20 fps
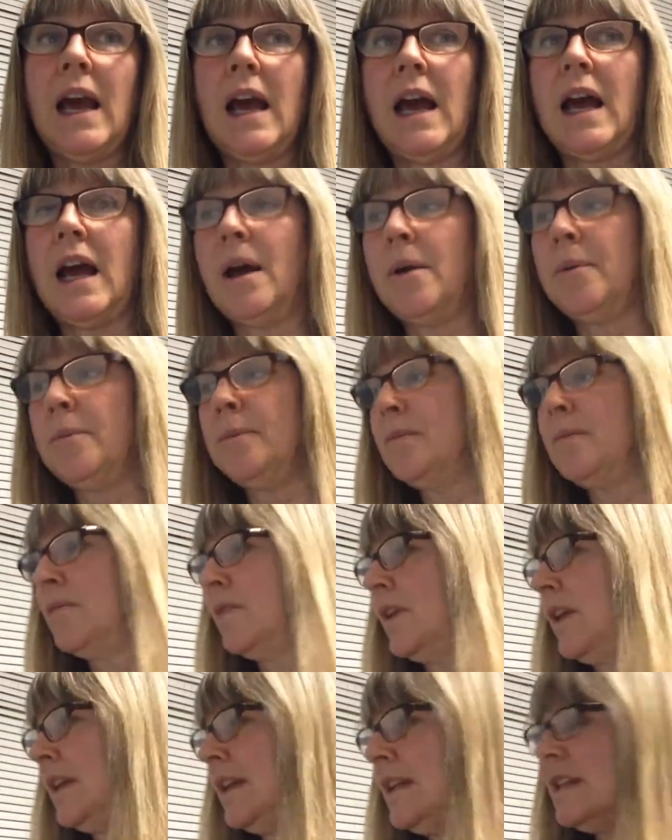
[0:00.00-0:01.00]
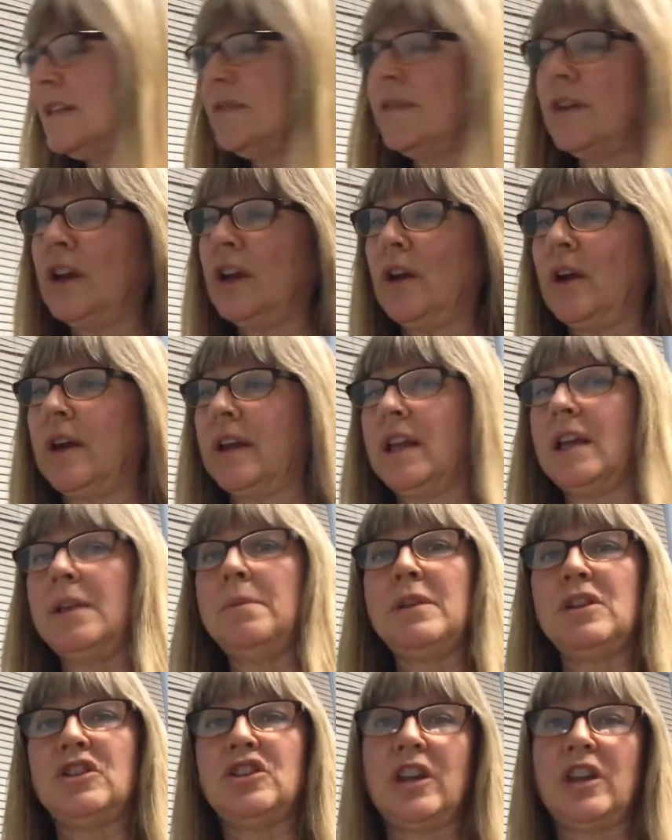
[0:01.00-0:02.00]
In this video, I'm going
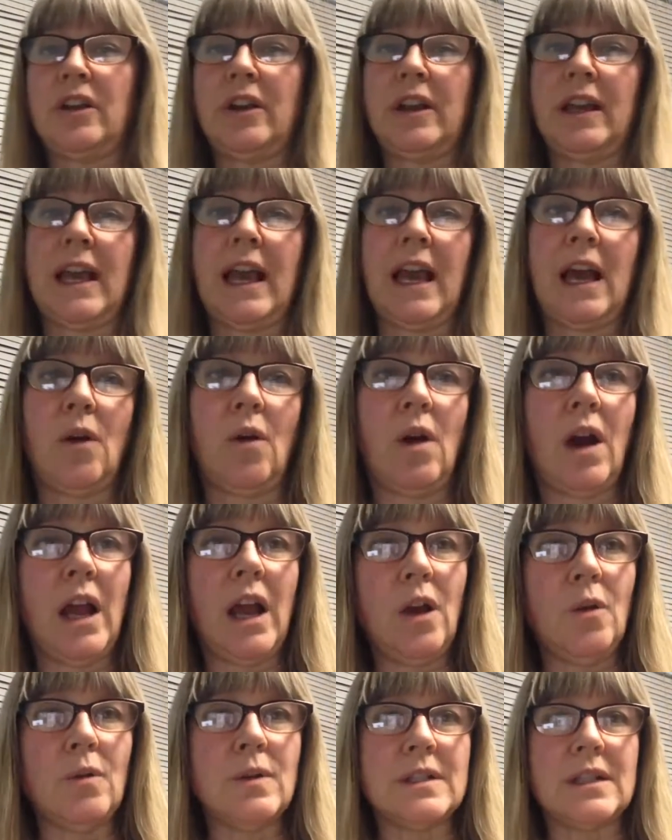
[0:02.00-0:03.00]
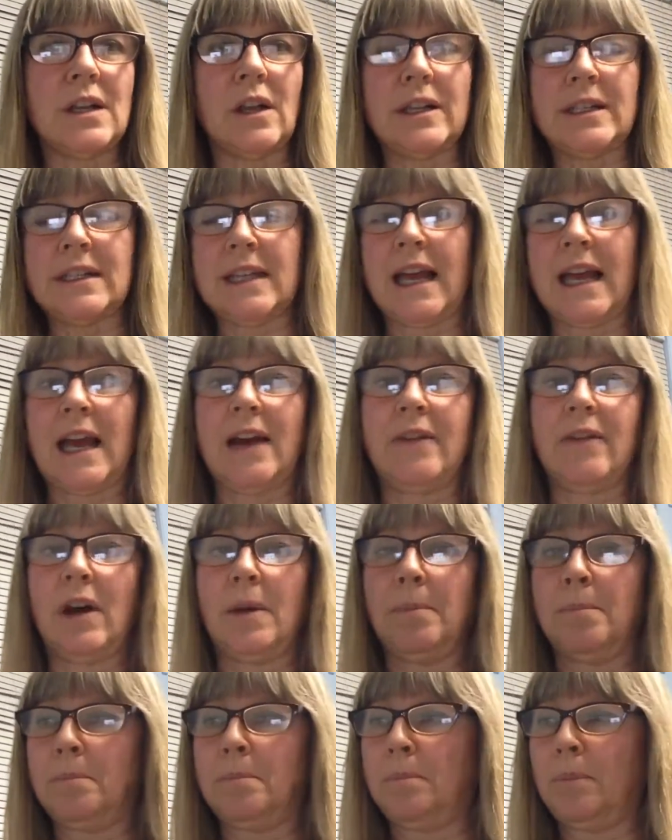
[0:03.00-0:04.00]
to be sharing how I always like to have
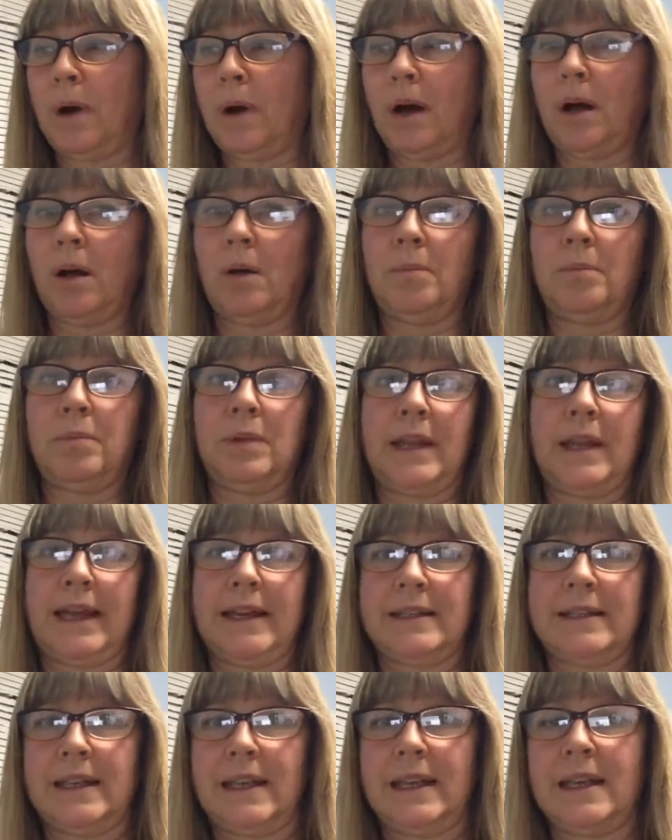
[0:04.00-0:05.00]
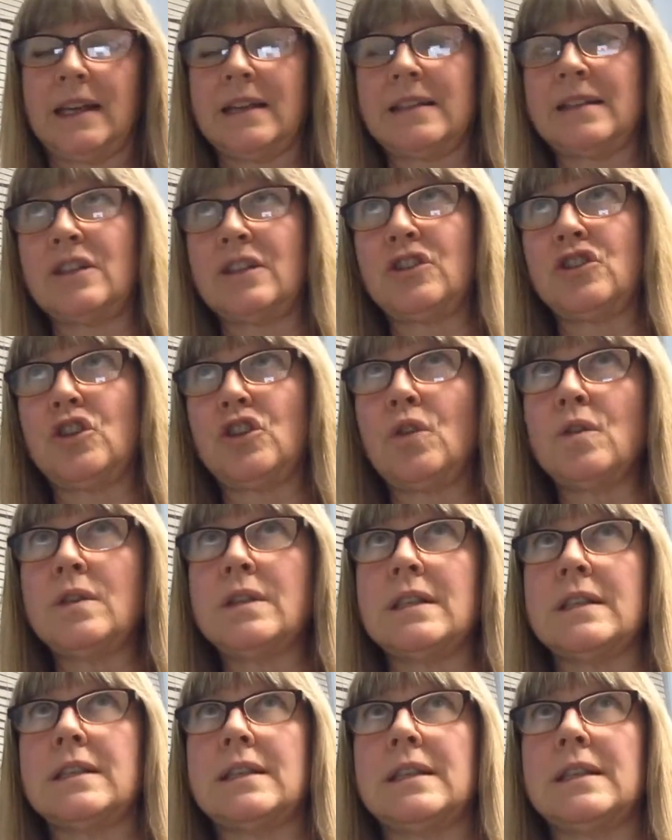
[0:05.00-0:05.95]
a bulb planting because it shows the